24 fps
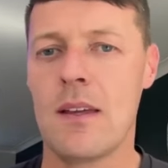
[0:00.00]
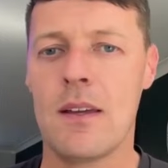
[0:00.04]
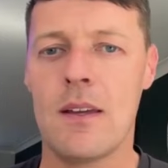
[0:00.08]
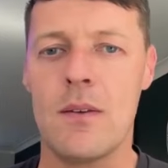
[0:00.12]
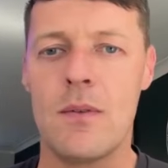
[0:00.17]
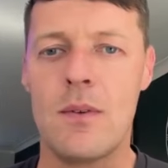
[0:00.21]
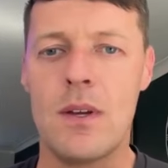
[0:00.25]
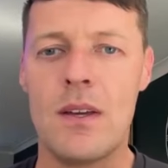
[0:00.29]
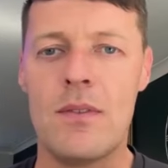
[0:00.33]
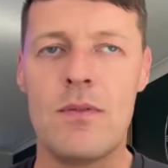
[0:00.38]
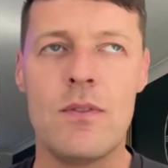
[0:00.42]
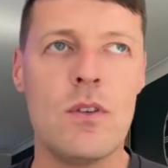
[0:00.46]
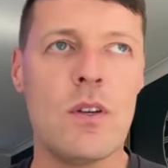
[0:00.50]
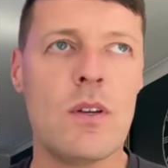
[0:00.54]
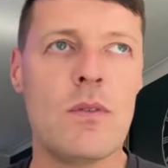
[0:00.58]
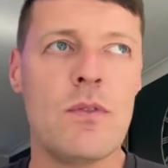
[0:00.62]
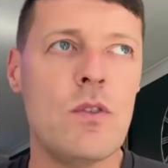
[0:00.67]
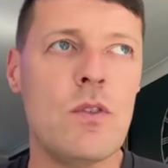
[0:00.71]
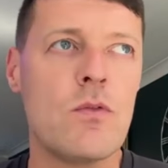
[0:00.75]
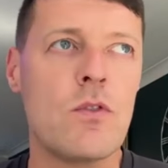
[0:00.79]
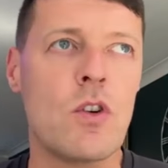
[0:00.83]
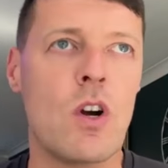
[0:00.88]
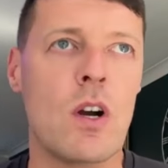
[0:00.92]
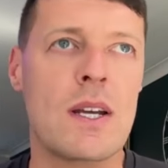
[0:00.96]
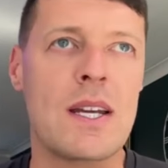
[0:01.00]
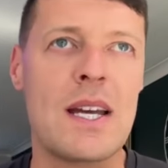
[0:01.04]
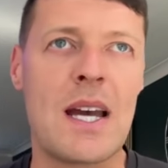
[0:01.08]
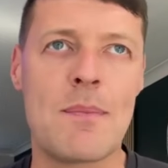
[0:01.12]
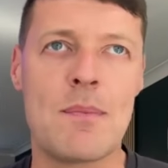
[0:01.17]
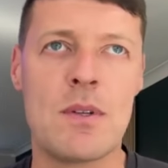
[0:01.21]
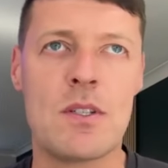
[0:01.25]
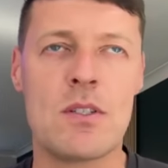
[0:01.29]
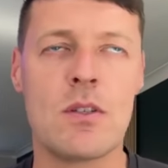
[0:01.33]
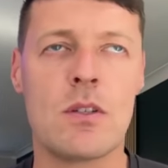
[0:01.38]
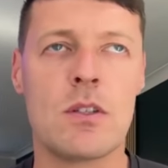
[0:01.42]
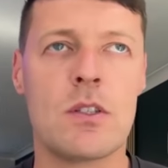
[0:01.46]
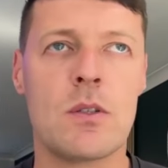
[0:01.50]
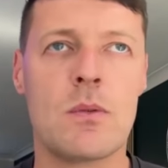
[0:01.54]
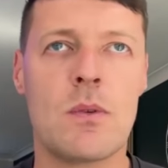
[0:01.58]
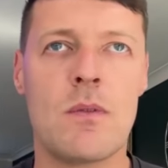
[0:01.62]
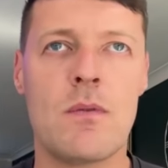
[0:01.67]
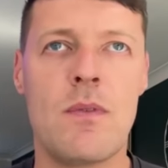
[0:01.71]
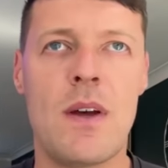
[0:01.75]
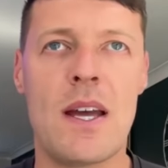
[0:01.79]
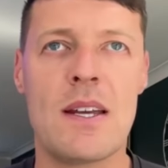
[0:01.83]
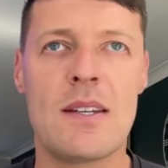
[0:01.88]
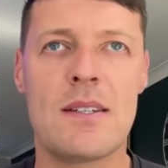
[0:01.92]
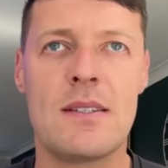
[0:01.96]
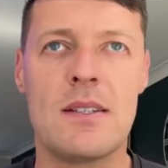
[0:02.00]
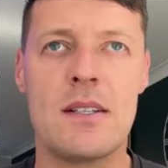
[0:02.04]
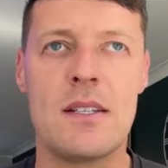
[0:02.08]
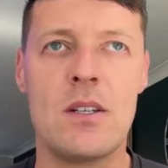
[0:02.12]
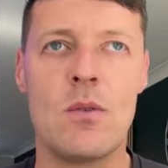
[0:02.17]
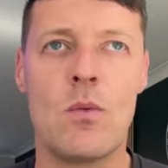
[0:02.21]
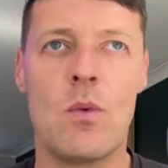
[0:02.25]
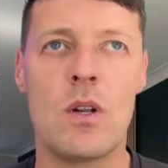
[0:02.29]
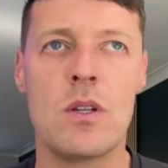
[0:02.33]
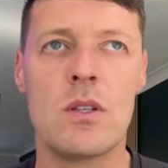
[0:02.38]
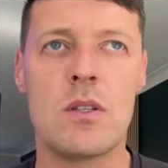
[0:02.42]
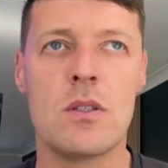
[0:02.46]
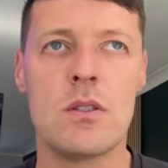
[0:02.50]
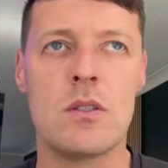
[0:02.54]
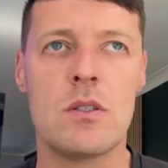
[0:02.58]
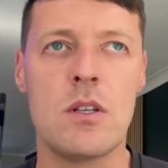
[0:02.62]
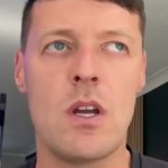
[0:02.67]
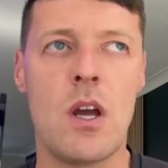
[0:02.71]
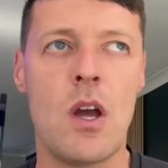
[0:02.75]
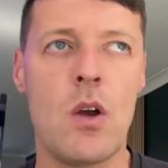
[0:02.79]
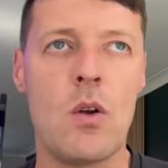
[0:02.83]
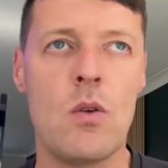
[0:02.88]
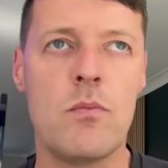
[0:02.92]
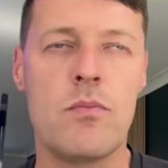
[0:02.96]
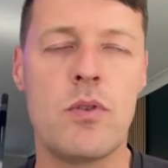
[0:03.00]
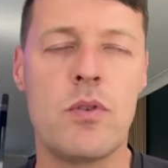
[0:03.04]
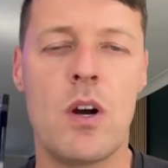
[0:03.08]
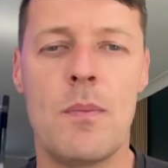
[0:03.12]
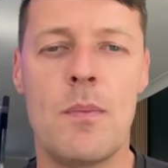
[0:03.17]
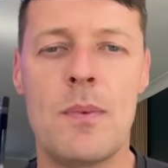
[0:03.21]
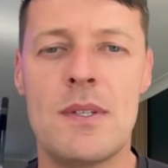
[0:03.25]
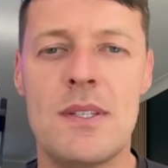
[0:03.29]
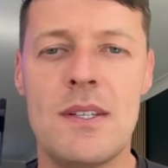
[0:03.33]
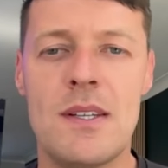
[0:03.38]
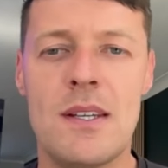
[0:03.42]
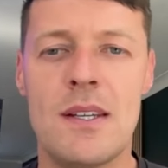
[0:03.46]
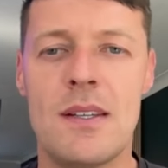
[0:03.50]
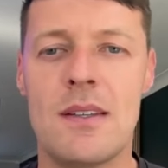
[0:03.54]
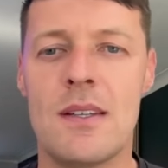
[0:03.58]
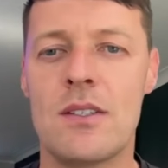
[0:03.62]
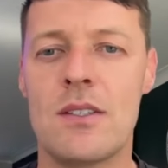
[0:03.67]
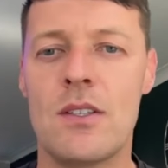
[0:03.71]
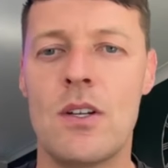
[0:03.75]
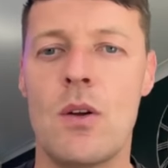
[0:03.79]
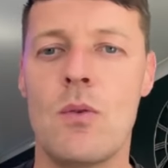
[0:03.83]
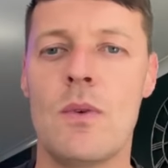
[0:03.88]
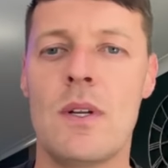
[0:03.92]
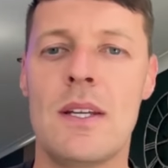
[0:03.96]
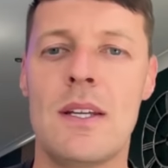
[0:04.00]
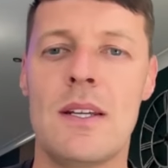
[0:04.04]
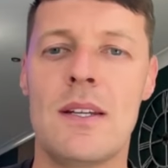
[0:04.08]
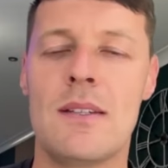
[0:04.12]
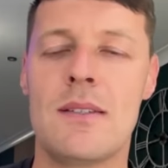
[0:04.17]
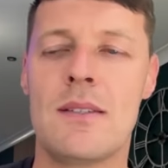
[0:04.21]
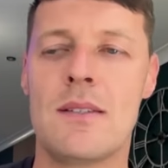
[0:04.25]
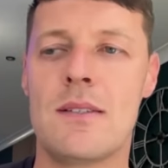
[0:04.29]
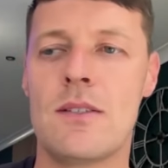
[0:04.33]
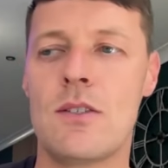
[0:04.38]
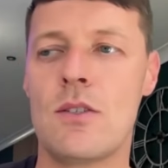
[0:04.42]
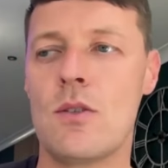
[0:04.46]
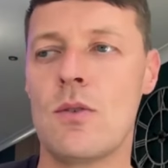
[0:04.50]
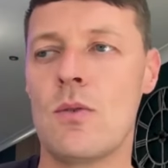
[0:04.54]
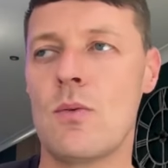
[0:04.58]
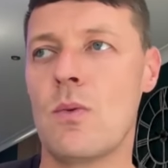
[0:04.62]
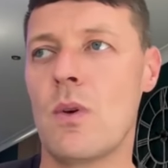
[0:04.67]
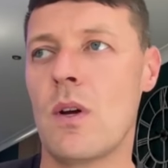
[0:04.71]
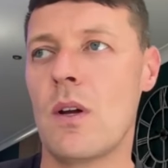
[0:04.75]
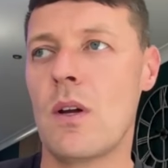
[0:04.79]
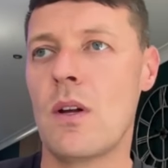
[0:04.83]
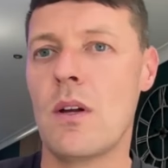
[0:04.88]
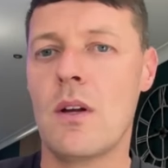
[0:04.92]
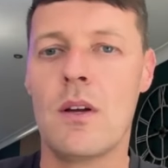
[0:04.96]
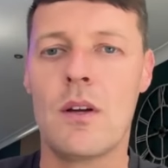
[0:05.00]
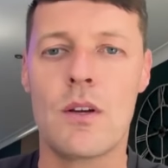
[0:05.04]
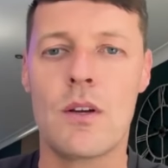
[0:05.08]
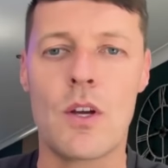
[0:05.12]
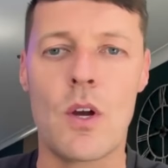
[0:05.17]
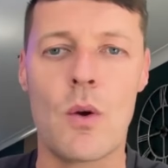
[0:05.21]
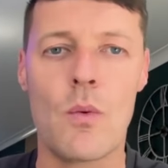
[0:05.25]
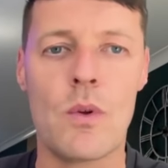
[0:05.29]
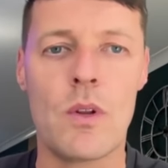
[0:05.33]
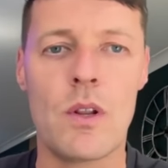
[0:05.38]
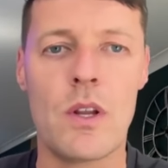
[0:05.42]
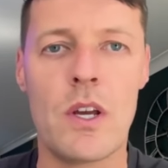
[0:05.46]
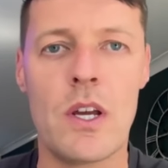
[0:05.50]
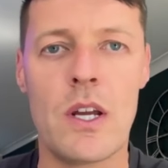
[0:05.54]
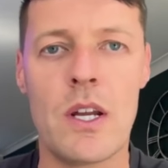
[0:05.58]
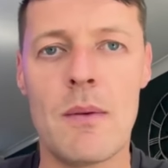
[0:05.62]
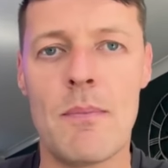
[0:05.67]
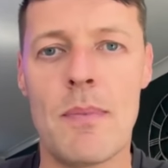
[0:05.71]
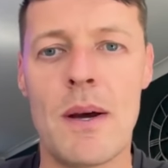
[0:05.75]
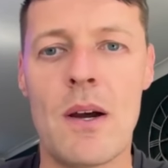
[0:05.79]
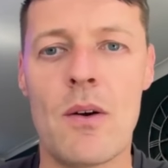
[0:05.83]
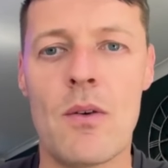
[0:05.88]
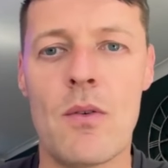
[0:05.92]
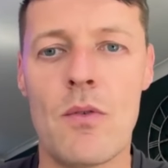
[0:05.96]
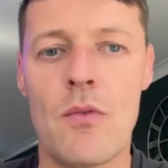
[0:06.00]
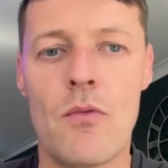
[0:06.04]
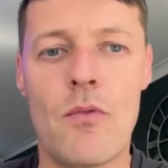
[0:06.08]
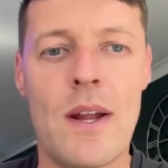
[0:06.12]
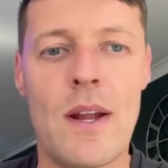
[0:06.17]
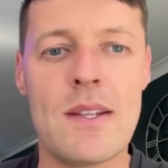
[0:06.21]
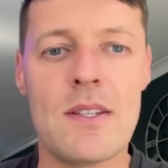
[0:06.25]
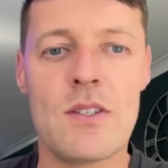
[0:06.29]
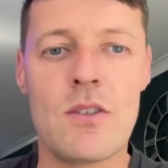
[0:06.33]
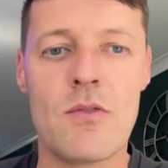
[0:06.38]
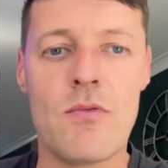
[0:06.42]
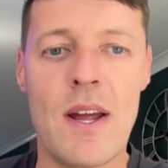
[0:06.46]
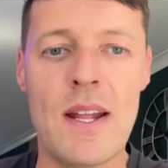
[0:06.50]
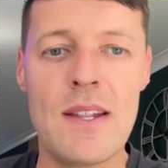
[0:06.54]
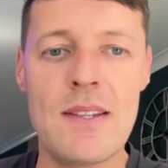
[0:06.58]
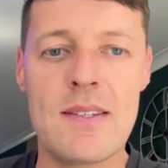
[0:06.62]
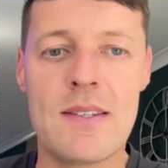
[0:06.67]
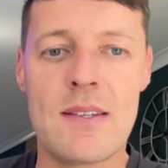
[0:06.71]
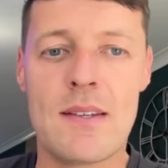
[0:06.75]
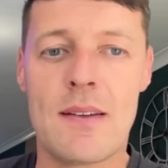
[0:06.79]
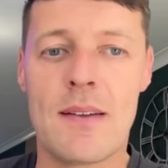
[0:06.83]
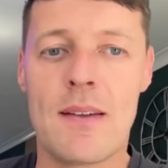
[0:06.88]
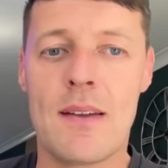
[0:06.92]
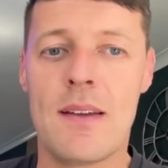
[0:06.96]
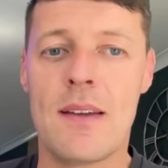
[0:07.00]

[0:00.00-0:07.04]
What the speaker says: if you've got capital to invest and you want to own property, there's no need to go and learn about rent to rent.